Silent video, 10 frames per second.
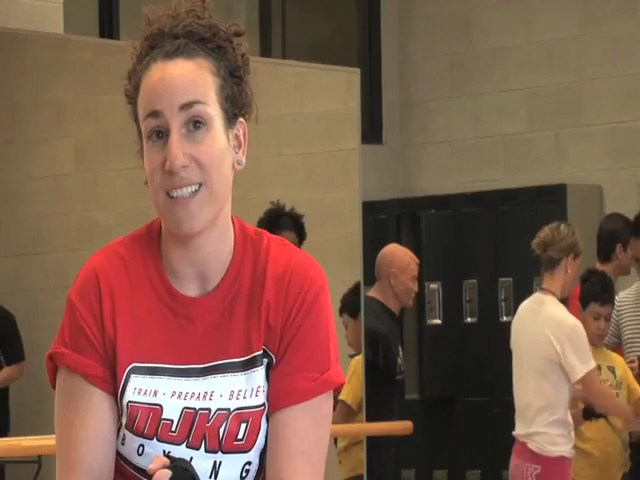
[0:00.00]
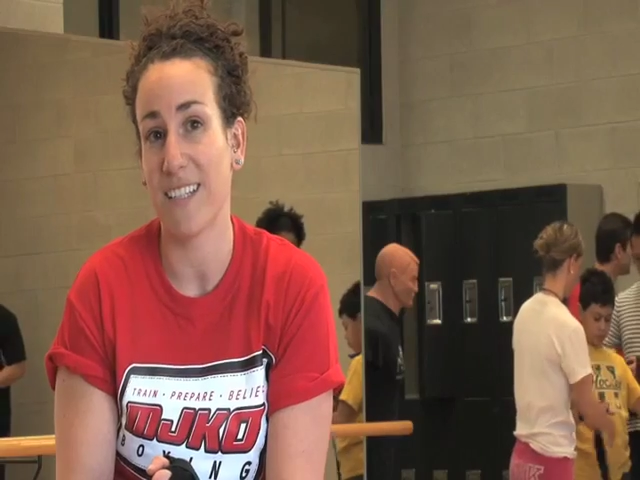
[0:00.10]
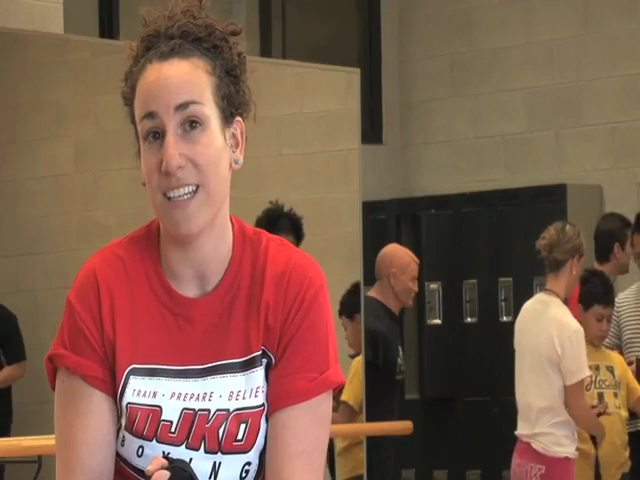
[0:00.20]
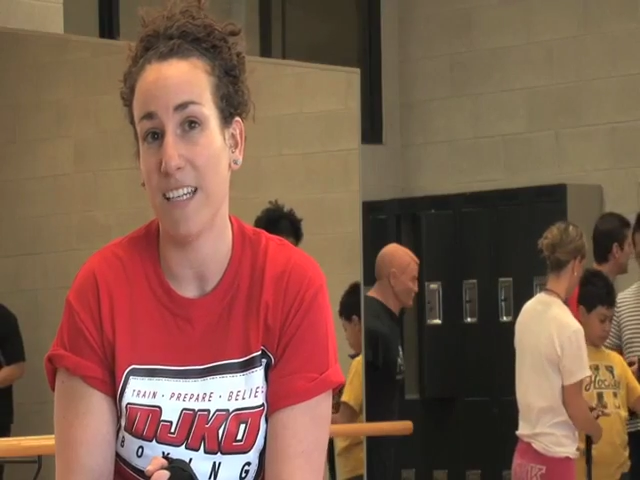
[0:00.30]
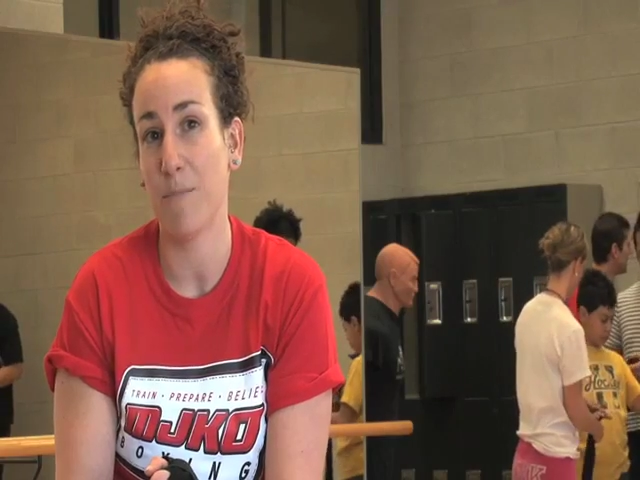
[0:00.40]
a
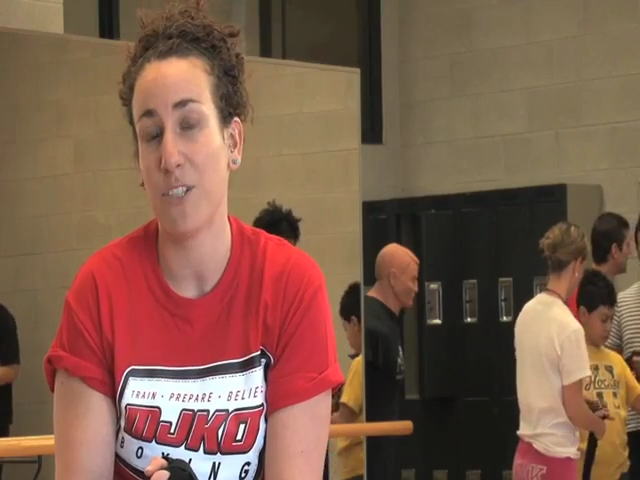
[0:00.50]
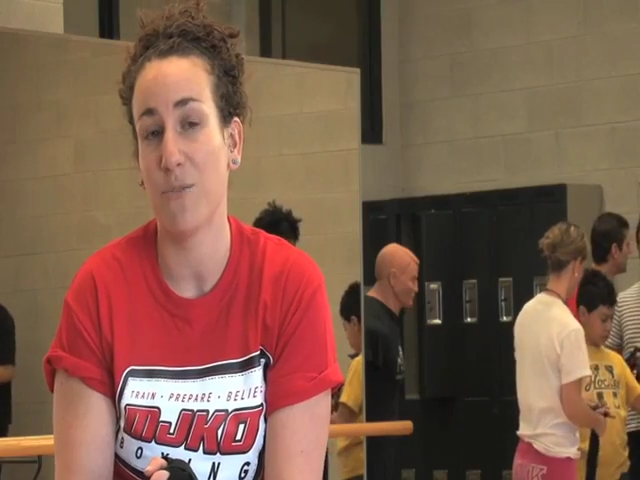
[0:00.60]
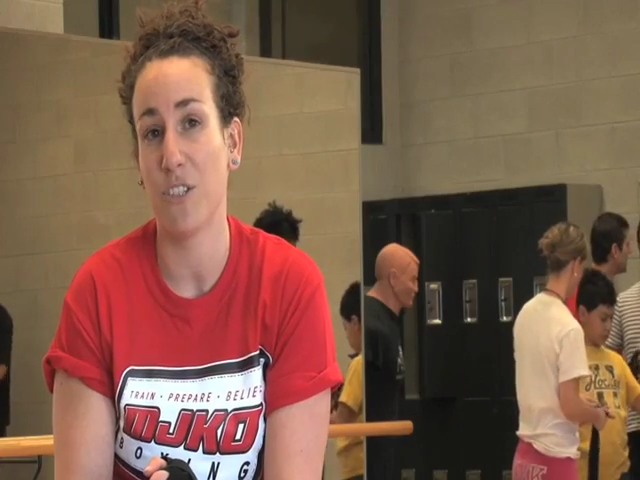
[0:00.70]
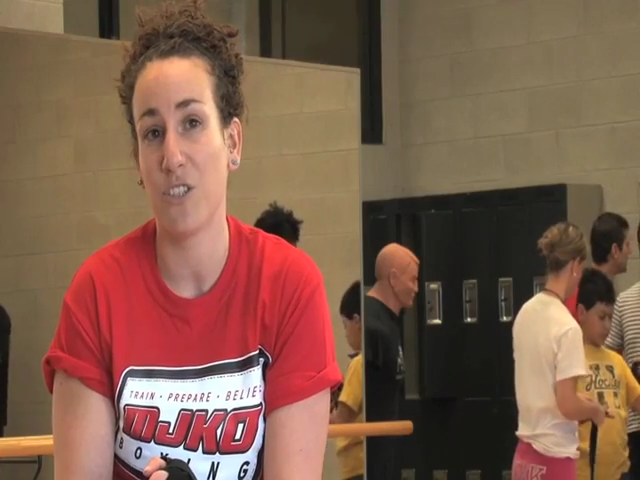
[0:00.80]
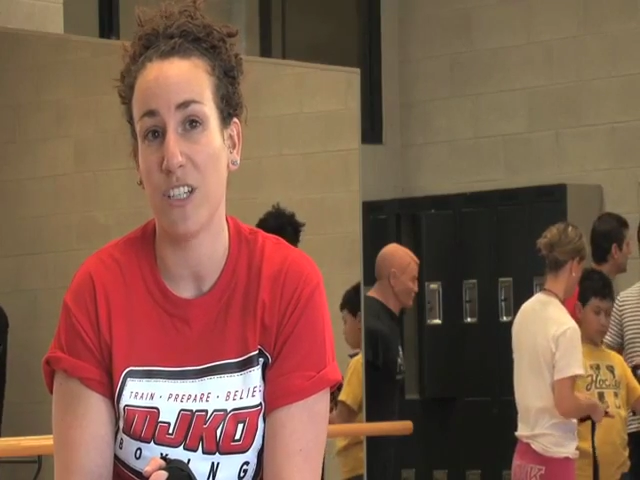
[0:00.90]
team to
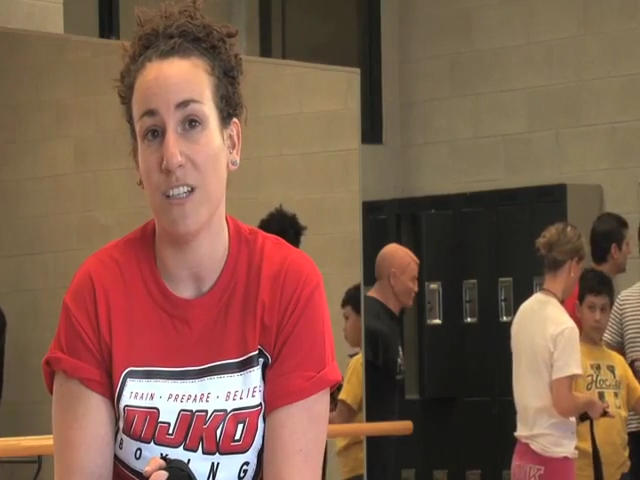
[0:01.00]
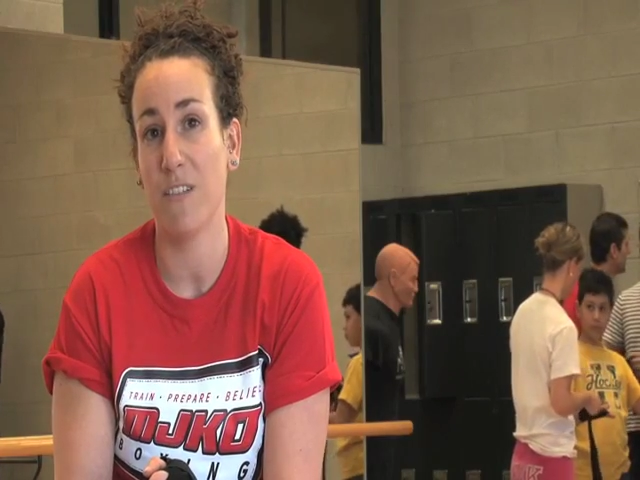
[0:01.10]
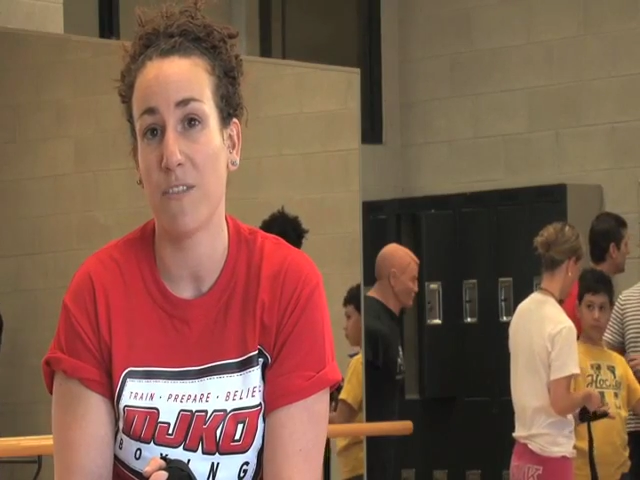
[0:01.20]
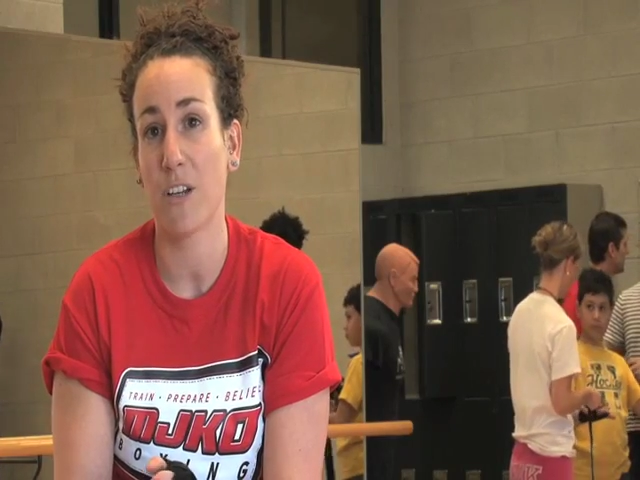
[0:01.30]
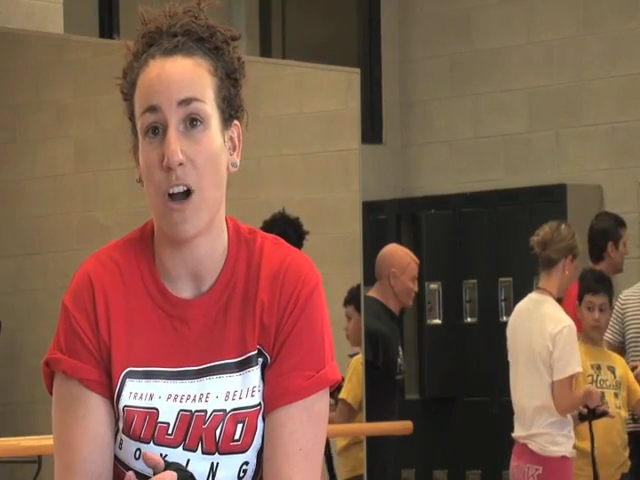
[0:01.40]

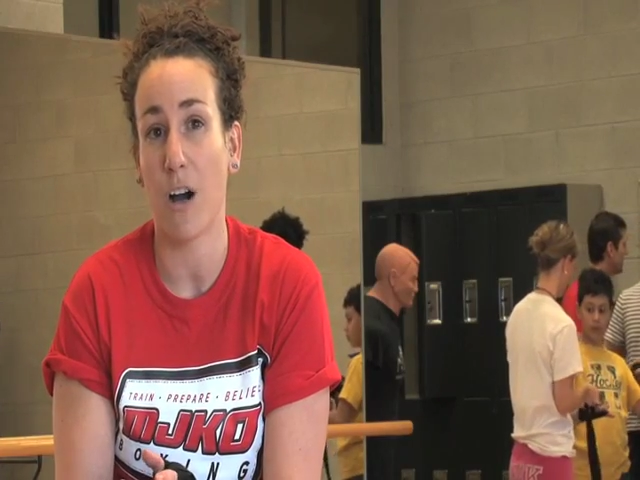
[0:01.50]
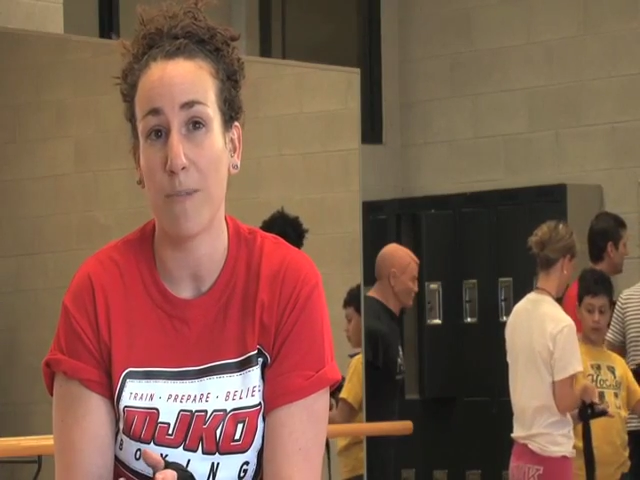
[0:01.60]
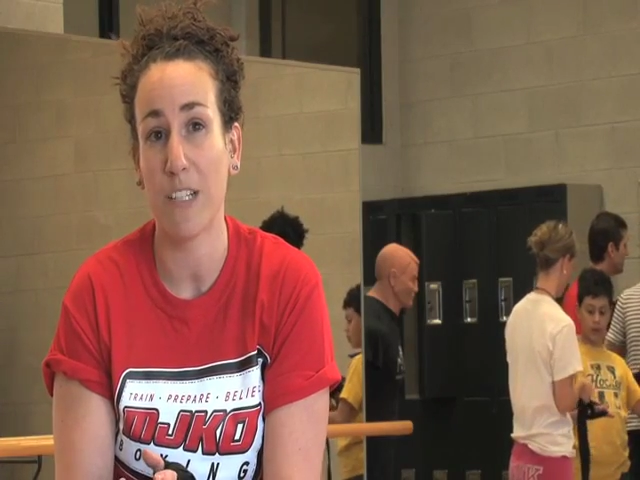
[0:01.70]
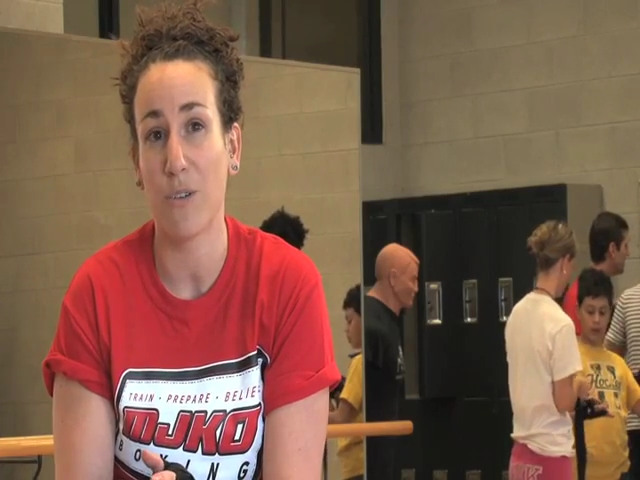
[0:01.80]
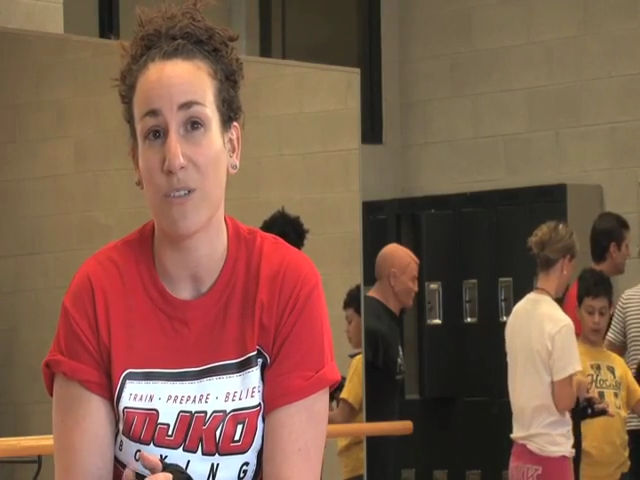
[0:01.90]
achieve
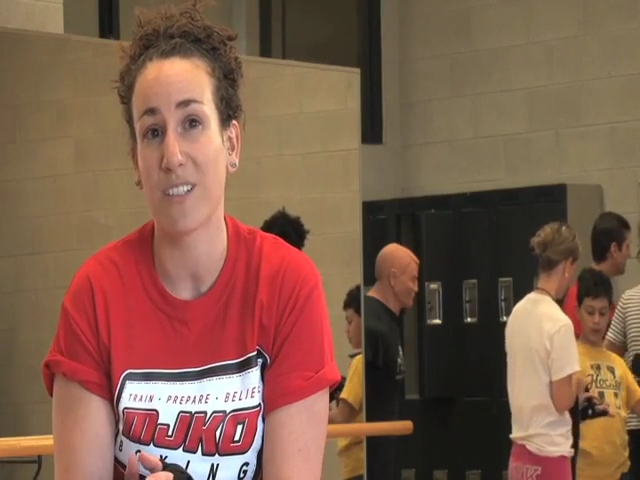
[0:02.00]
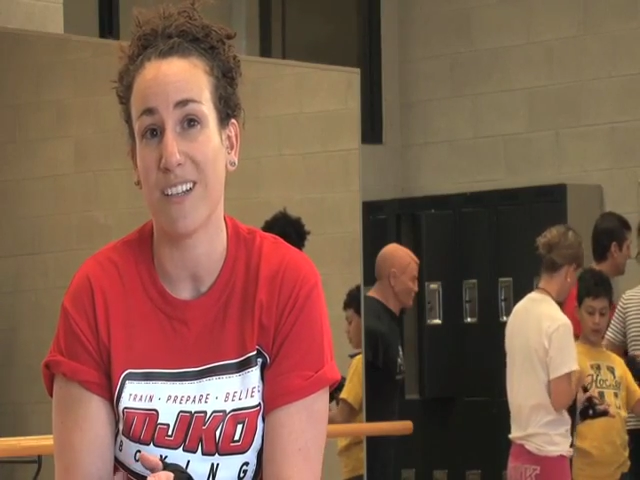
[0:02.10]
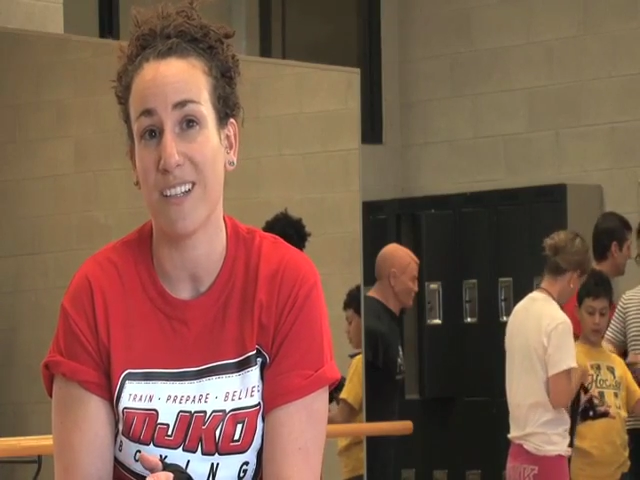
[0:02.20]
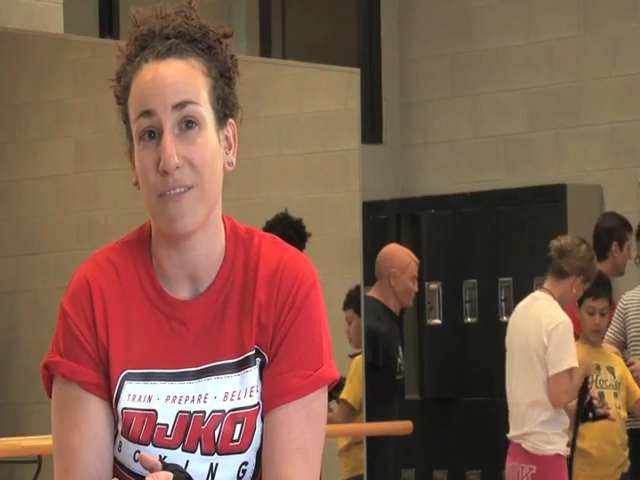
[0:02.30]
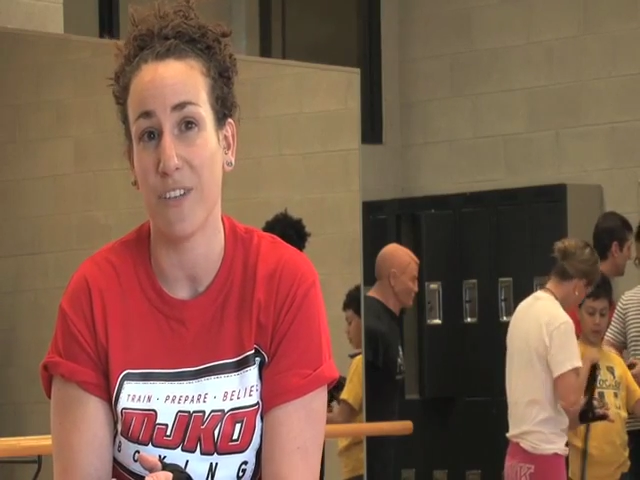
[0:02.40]
common goals and
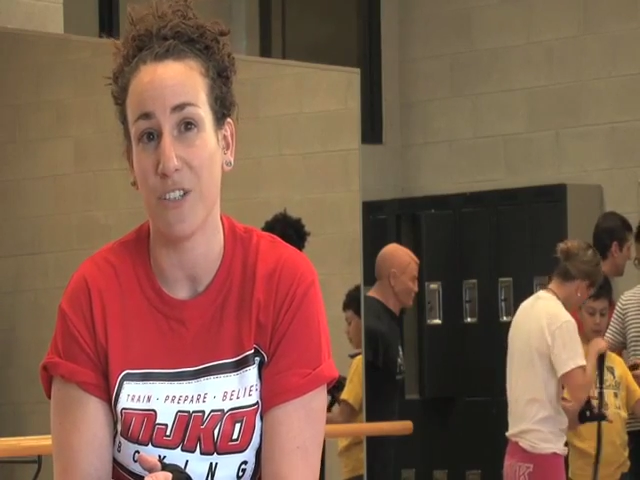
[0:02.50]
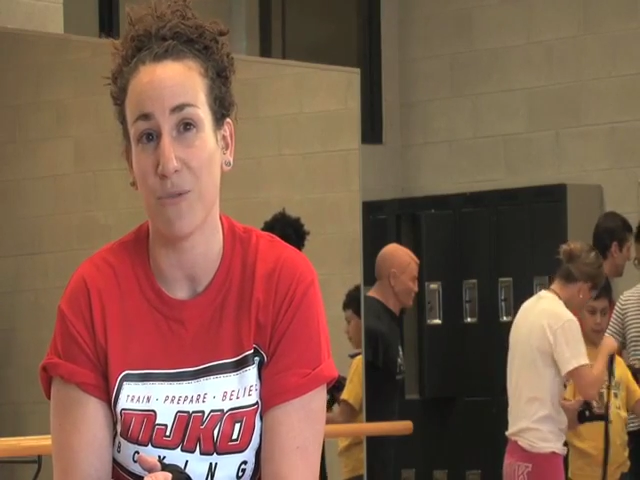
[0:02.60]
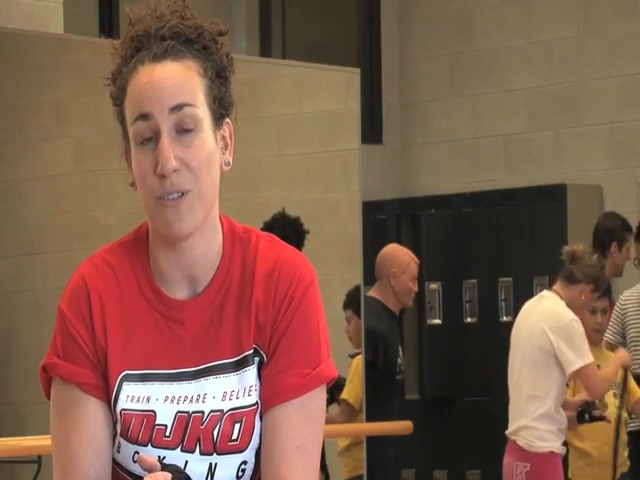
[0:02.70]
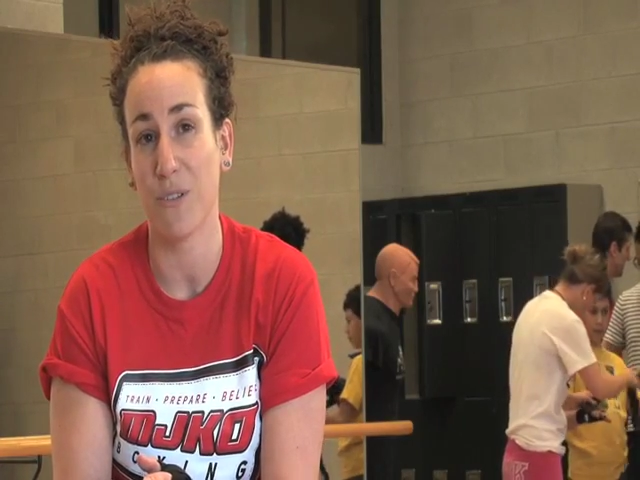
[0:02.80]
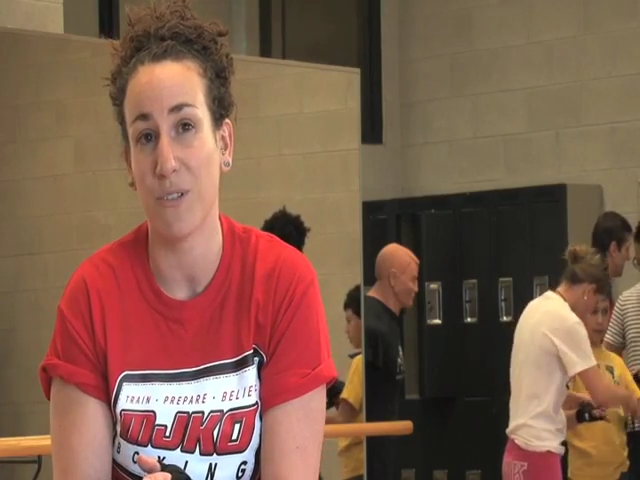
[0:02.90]

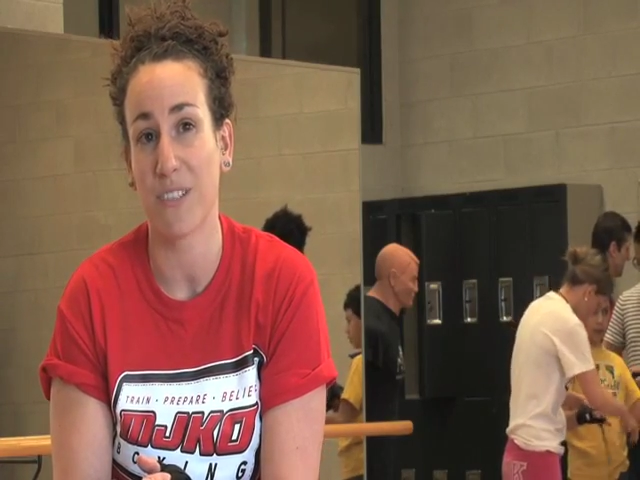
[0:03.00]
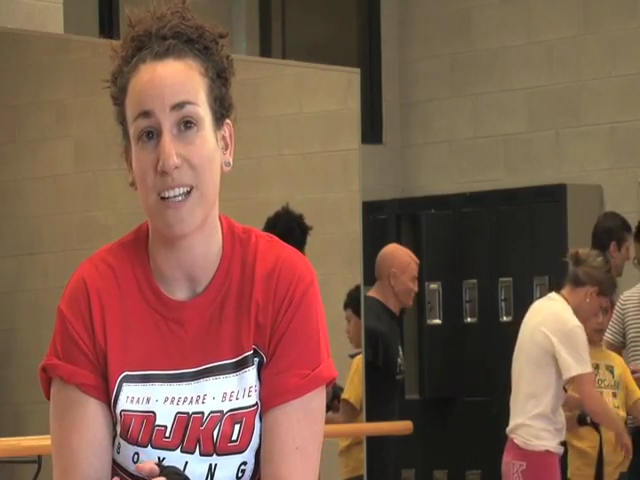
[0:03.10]
individual goals,